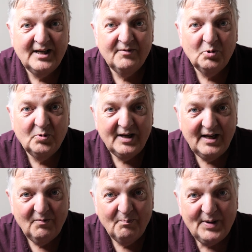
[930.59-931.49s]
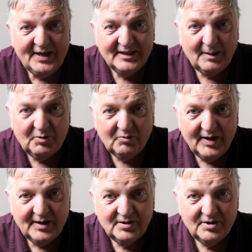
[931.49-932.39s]
give you an even better depth of
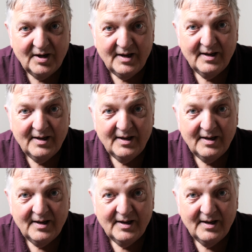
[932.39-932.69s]
range